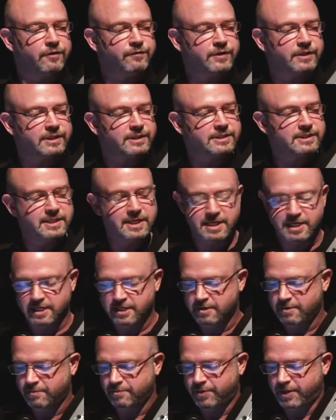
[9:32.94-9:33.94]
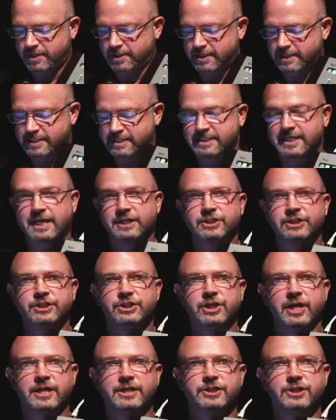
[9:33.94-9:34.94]
I don't know if you can see, but it is
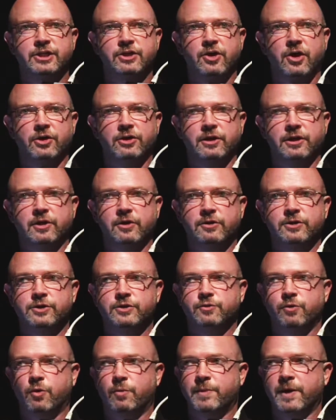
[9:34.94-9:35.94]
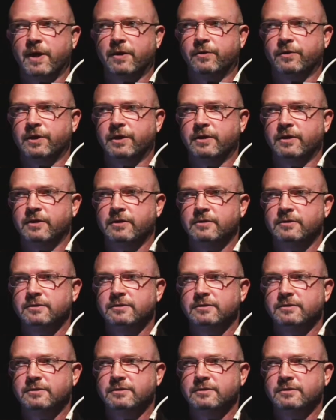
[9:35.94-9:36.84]
actually changing on the little control panel here